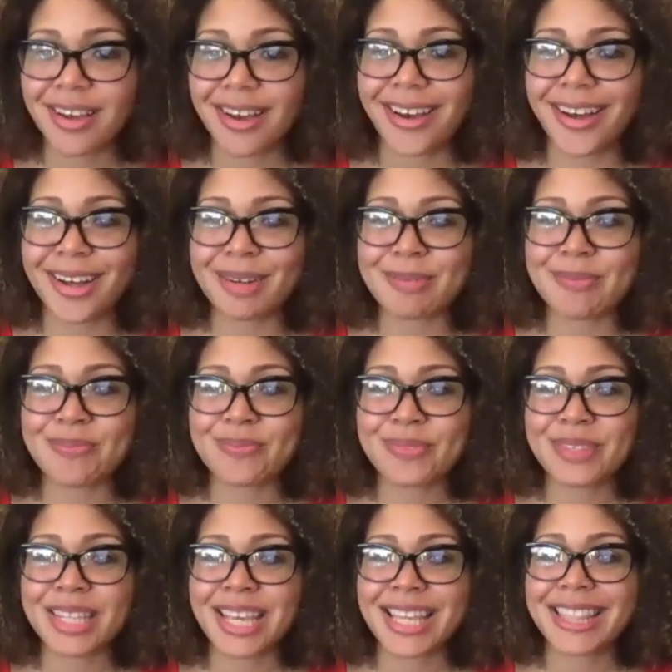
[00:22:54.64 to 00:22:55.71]
um,
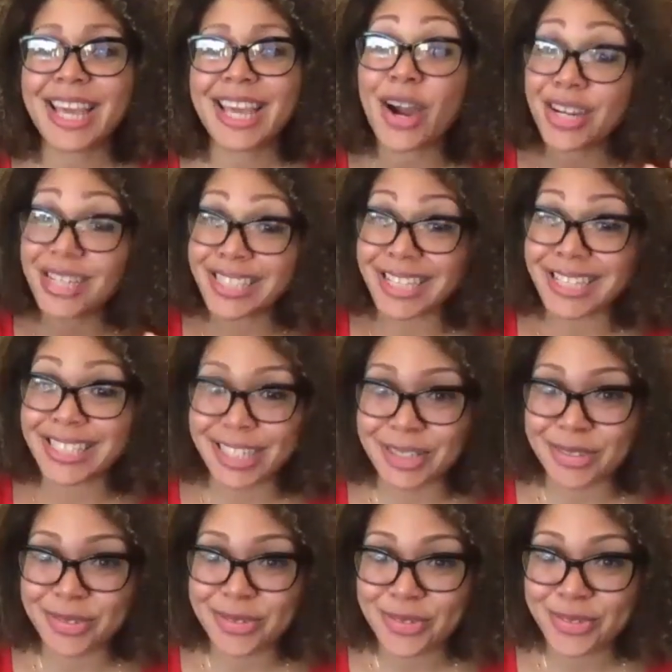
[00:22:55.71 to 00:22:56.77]
they are
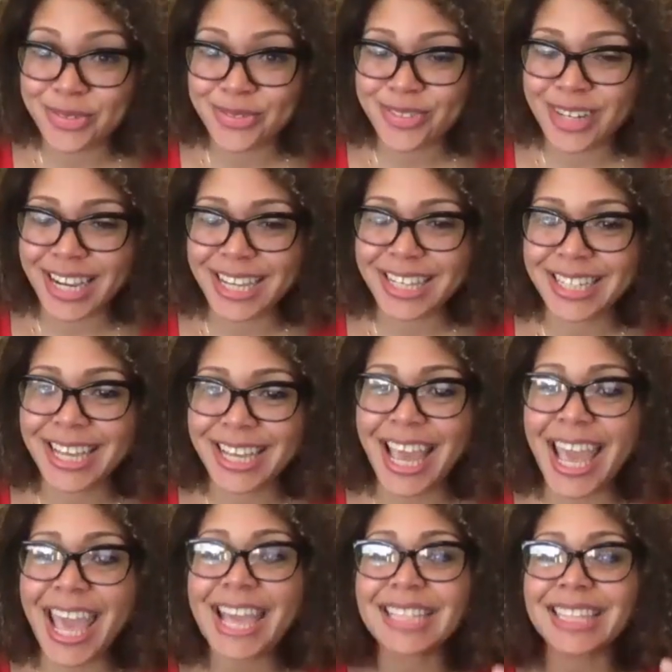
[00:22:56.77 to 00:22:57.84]
sensitive, right?
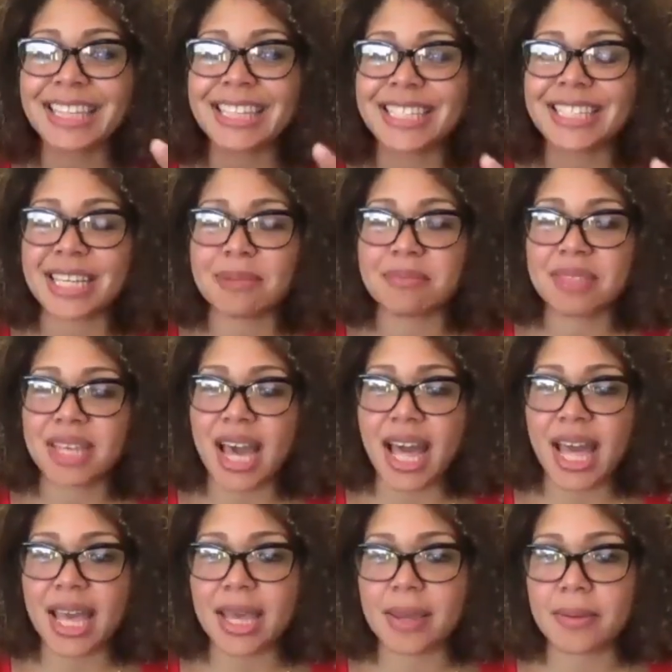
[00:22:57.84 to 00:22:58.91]
And at the same
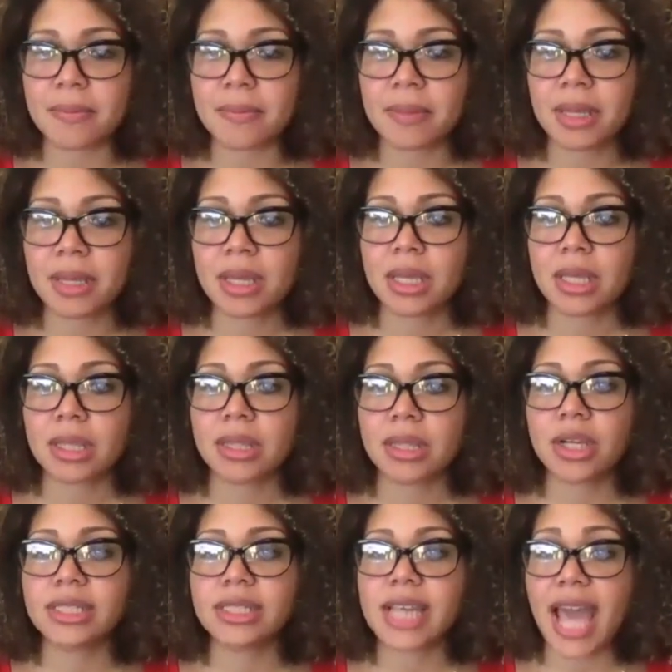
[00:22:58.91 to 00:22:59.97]
time,
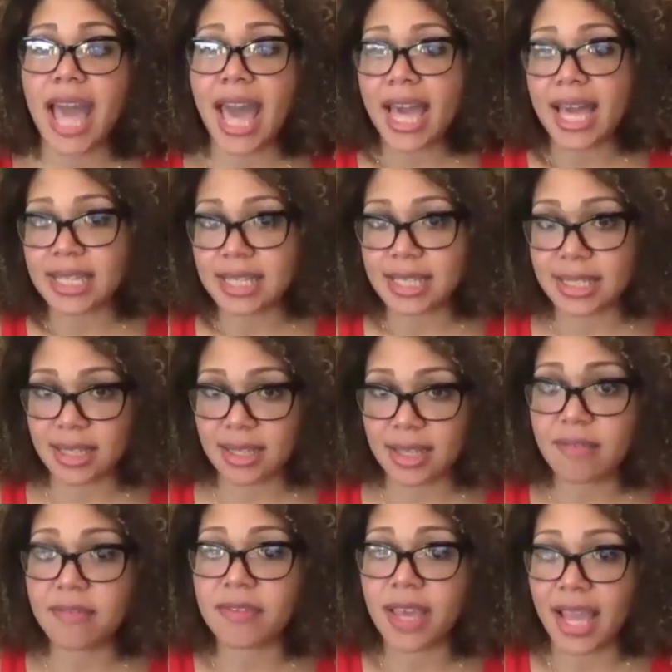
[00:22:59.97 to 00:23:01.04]
their task,
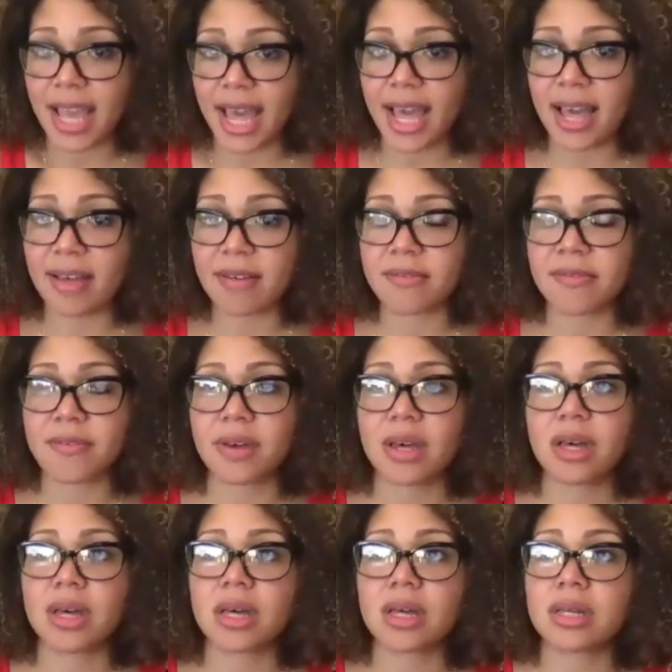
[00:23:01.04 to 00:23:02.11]
if they have
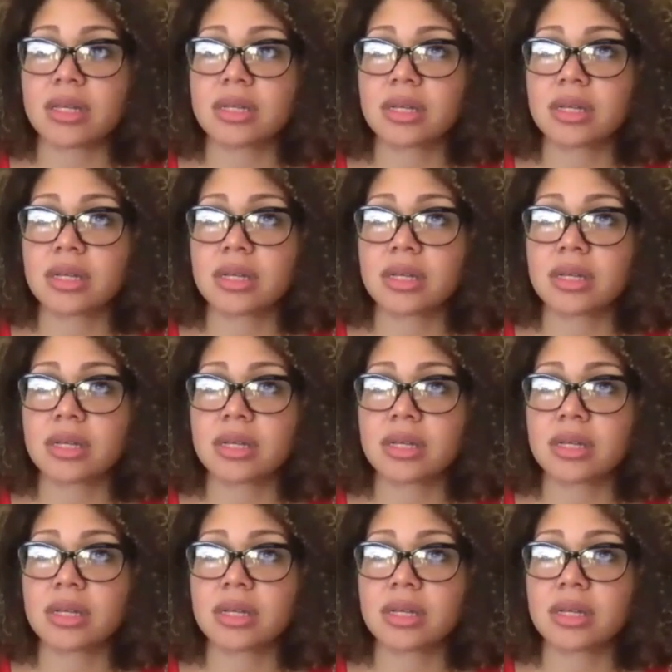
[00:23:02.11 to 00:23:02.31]
uh,